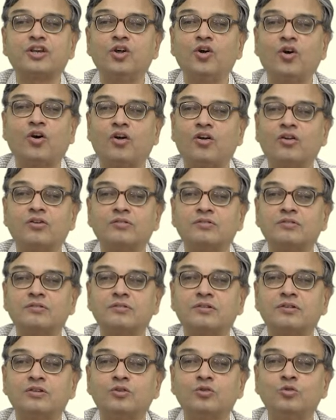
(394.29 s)
No,
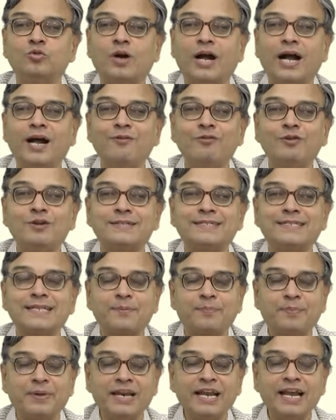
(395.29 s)
you have to
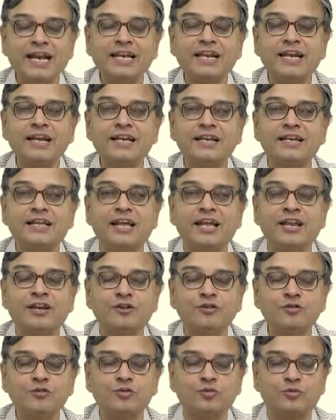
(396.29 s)
separate it
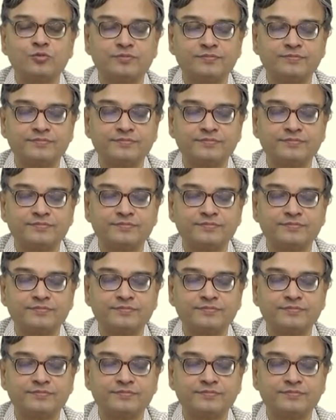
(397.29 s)
into two.